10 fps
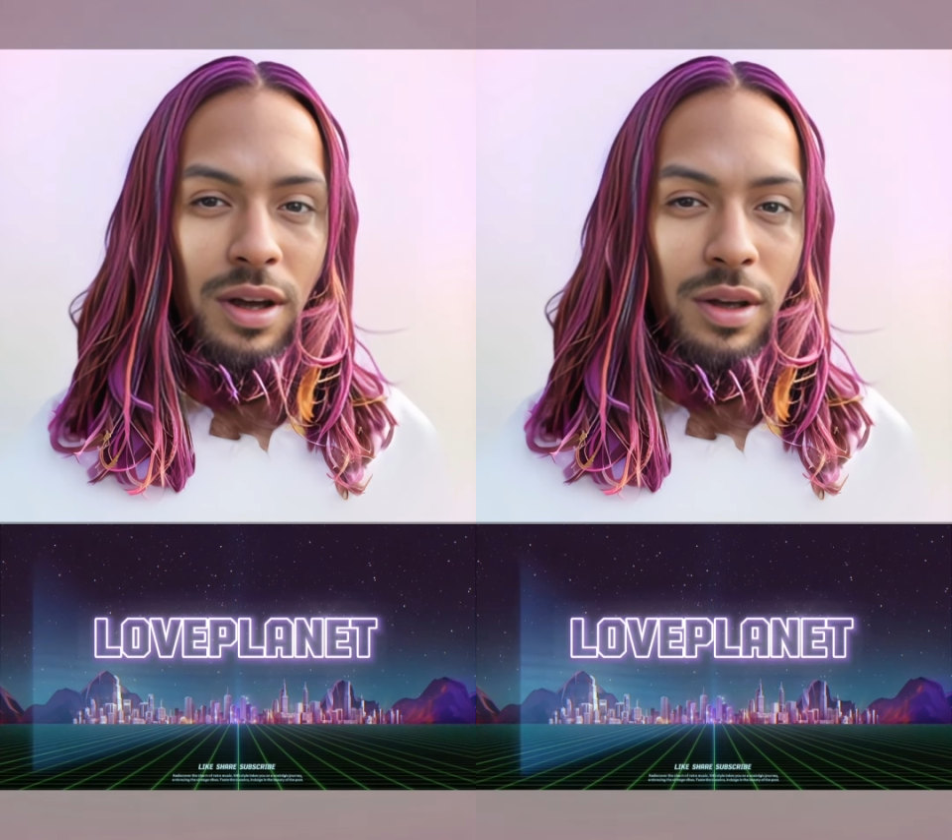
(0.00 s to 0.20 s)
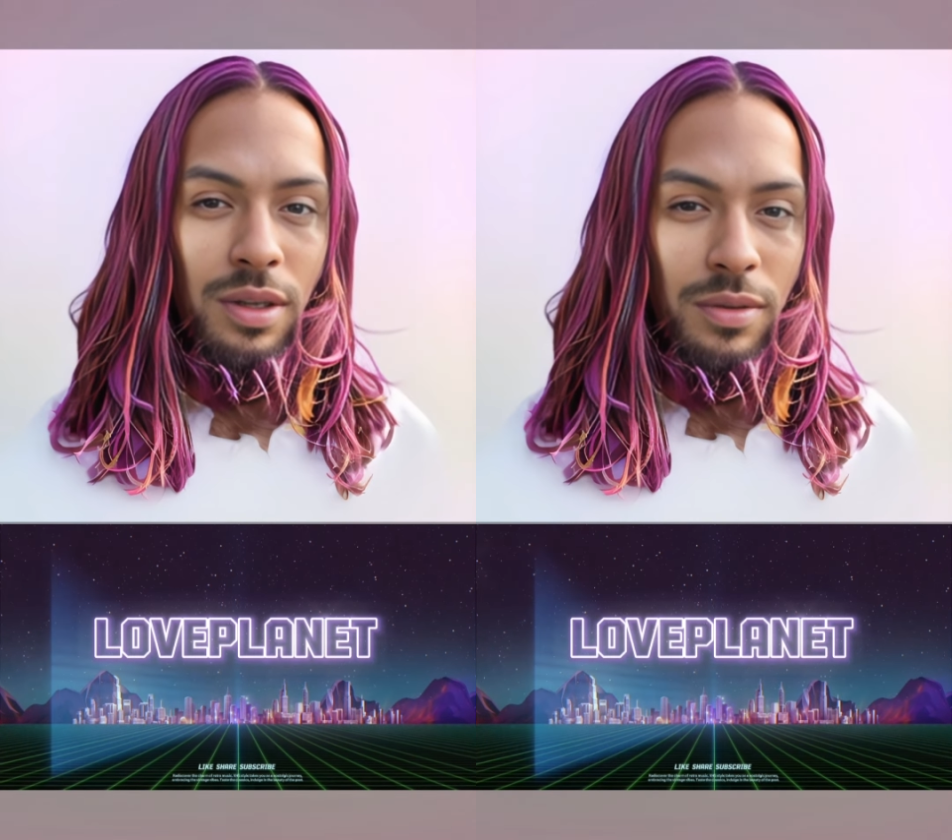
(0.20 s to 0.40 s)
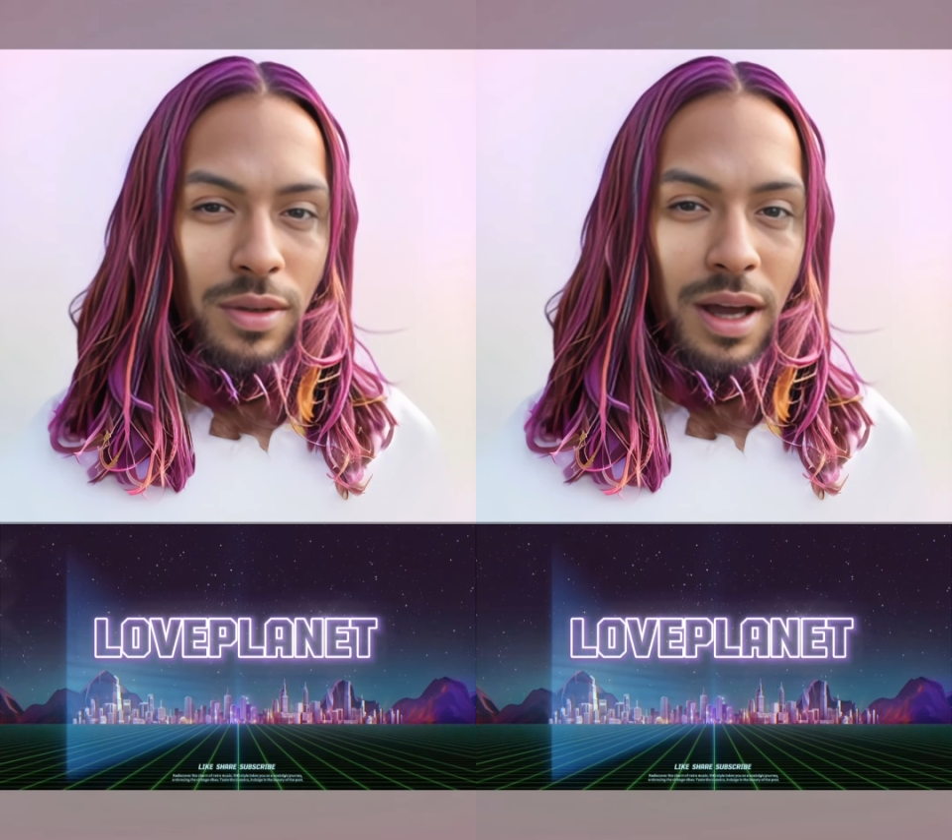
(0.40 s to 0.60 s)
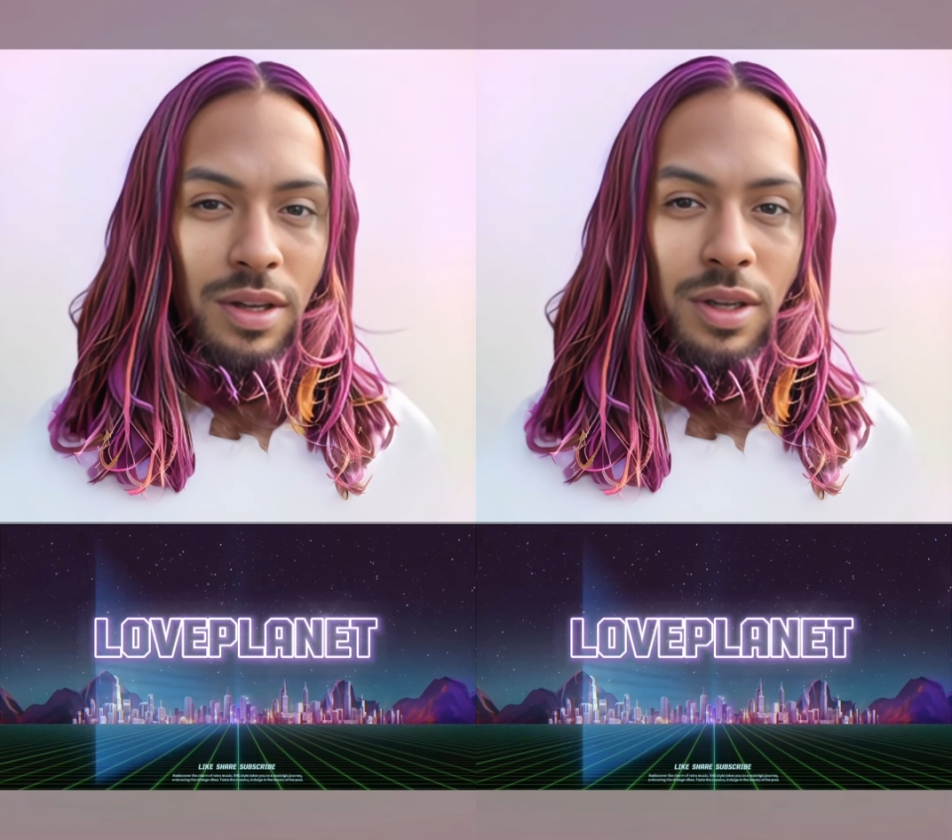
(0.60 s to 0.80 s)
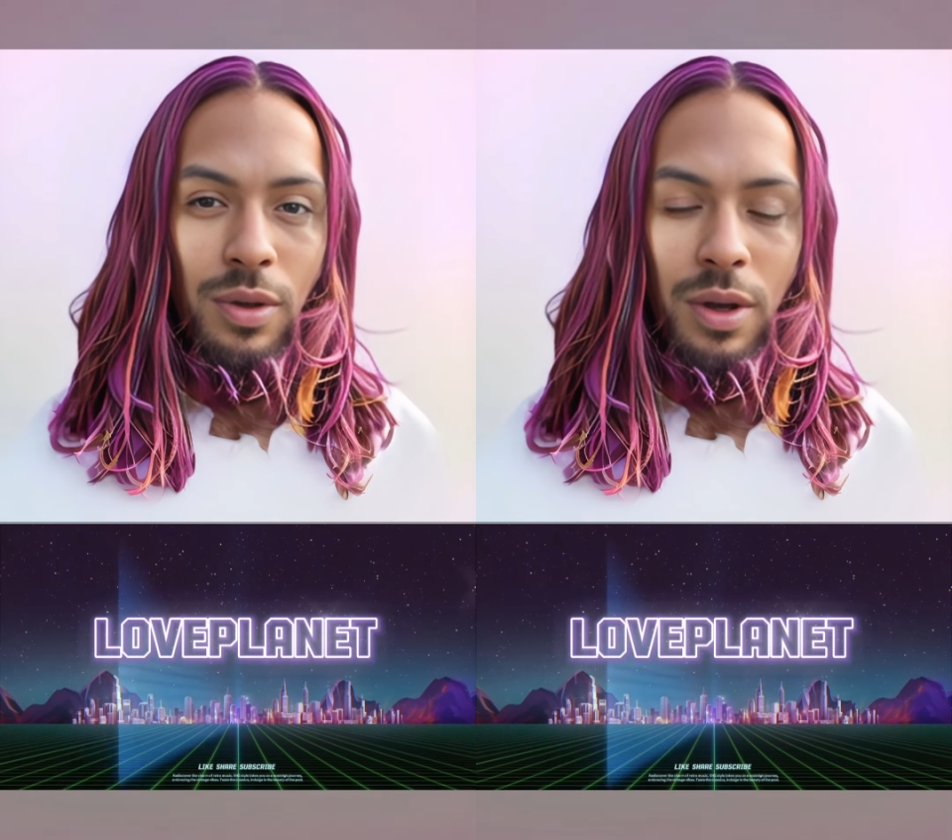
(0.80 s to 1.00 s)
of the
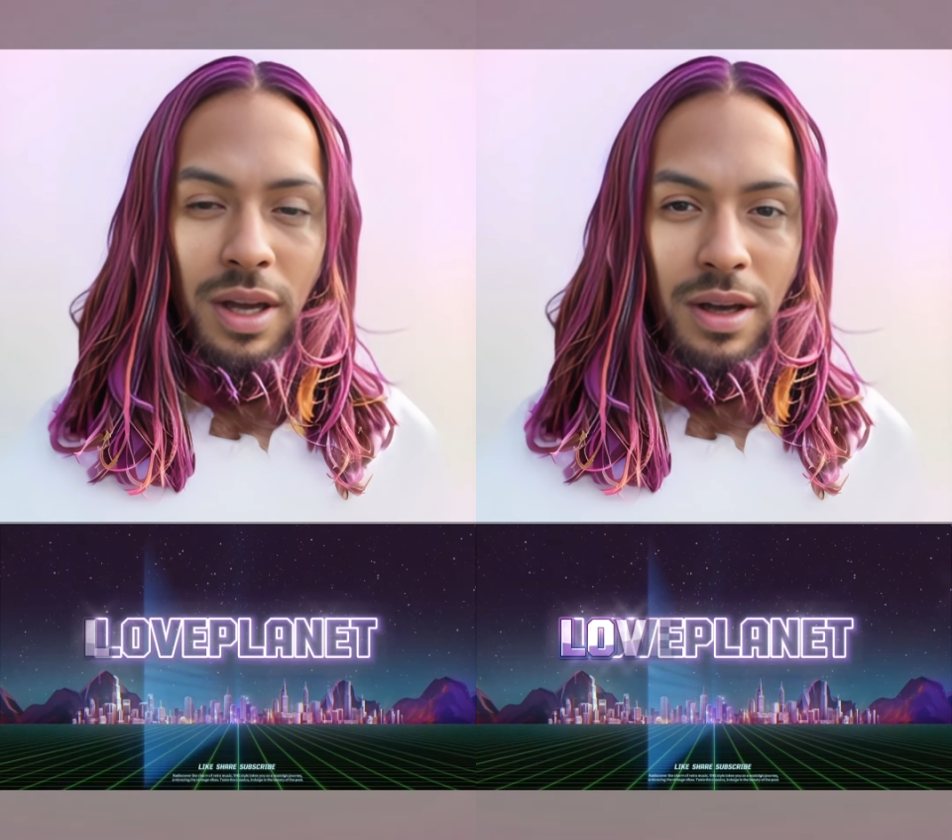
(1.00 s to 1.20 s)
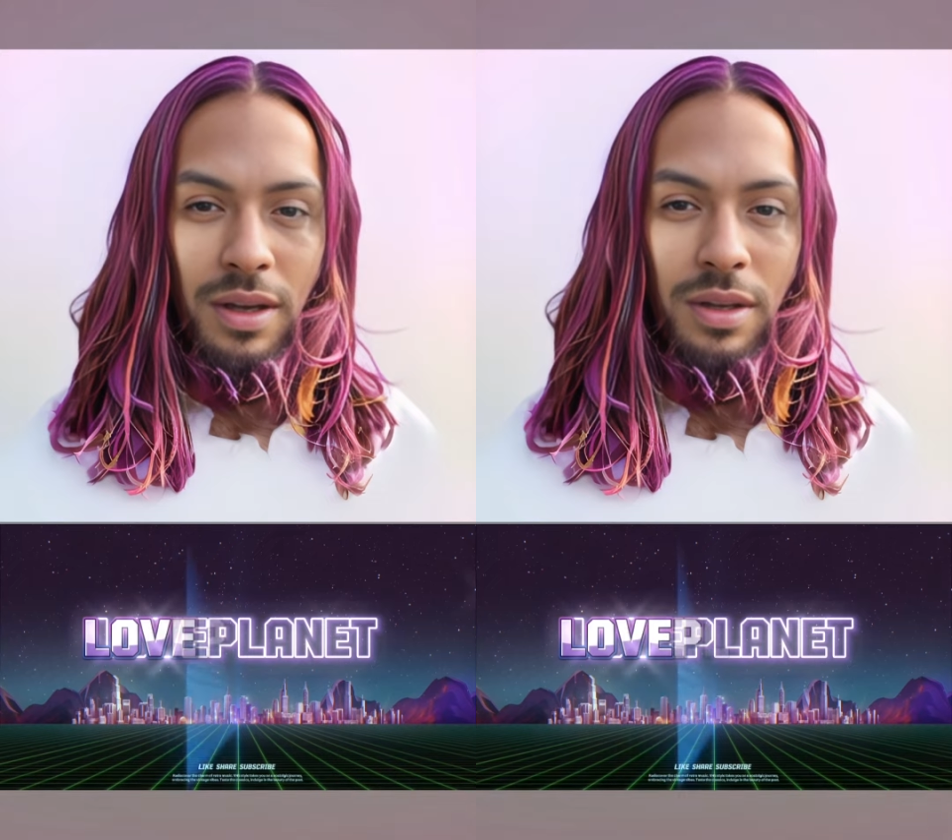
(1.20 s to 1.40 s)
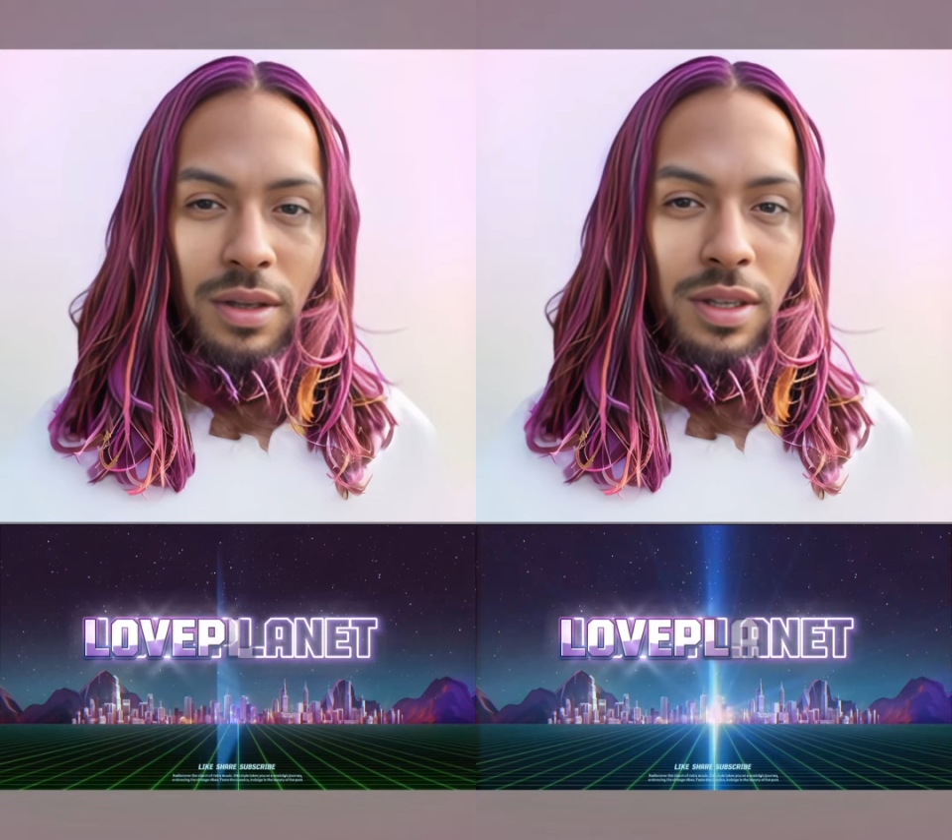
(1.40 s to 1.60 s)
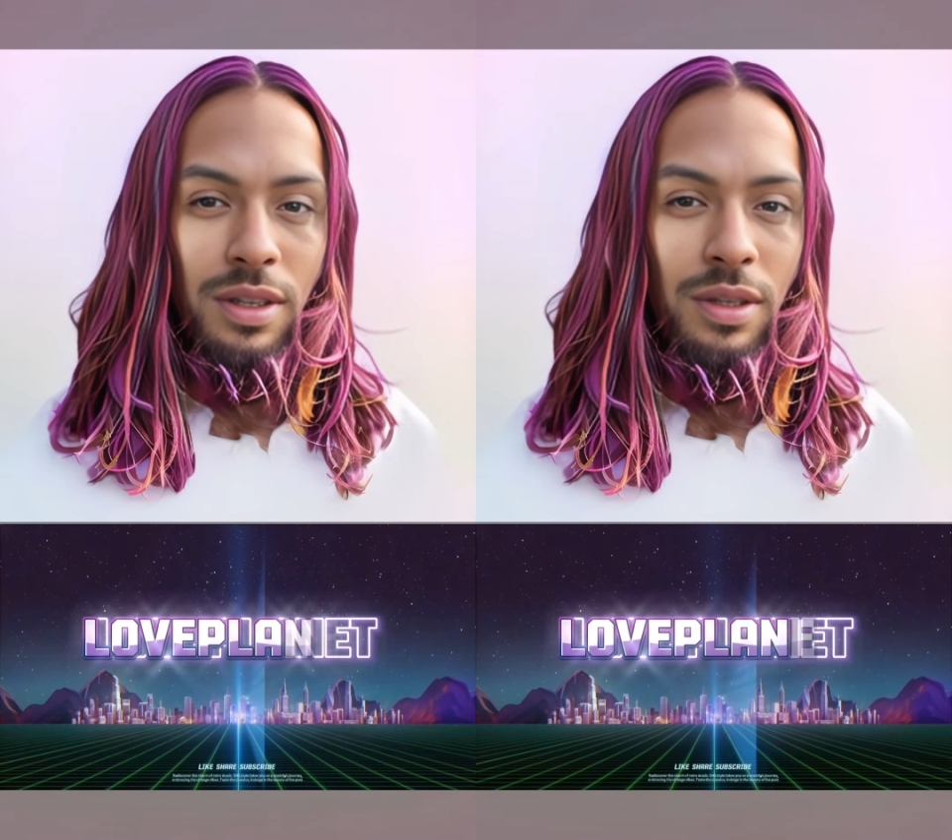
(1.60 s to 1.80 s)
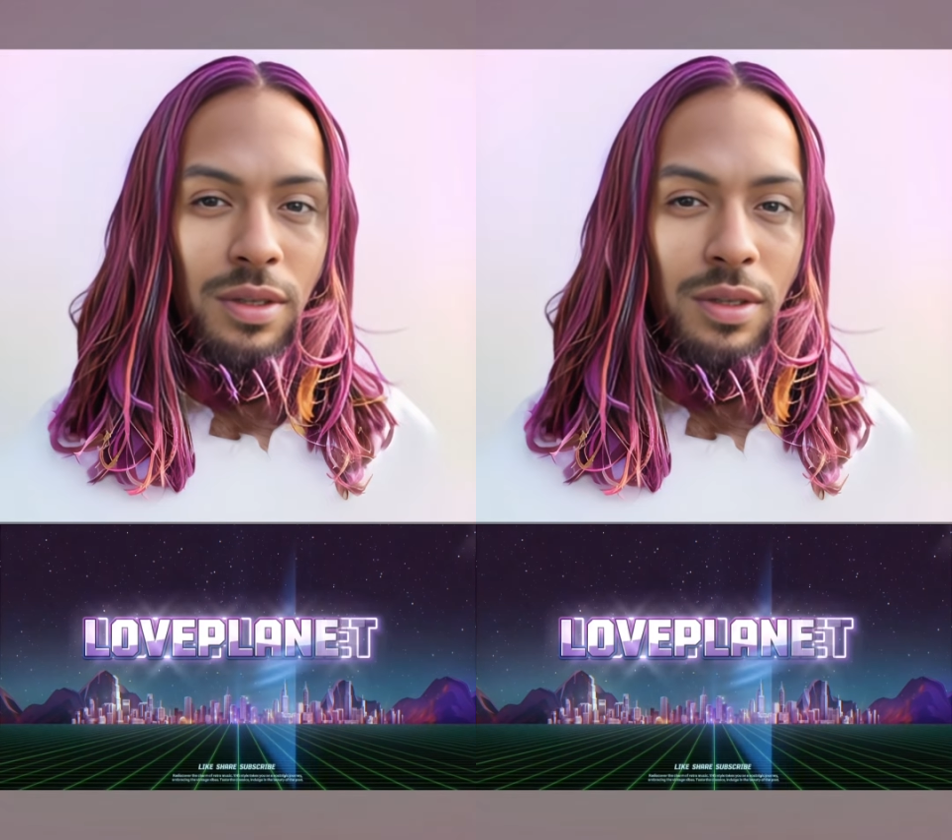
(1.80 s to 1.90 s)
528 hertz.